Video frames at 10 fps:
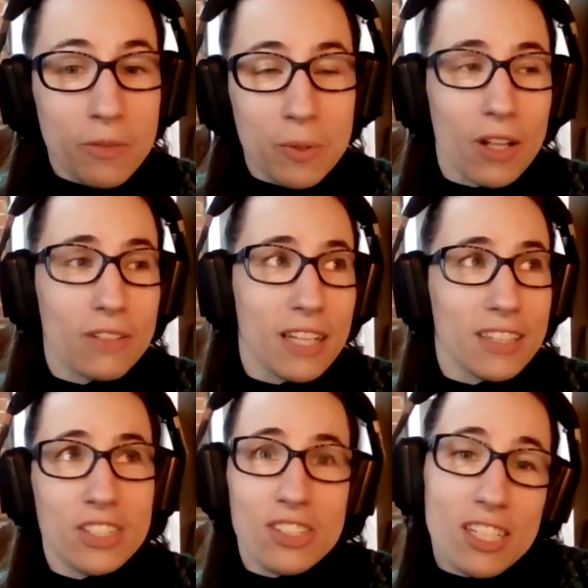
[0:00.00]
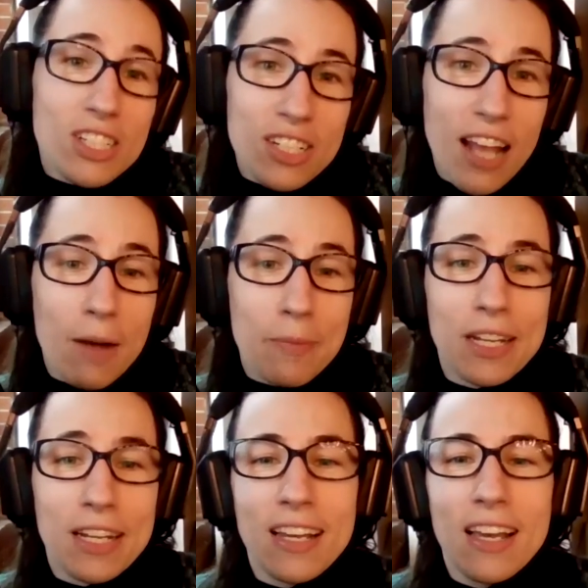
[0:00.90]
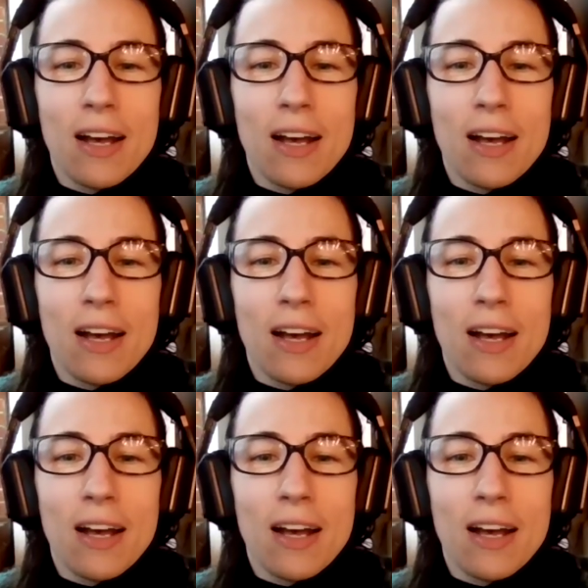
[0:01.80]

with all of that legislation happening,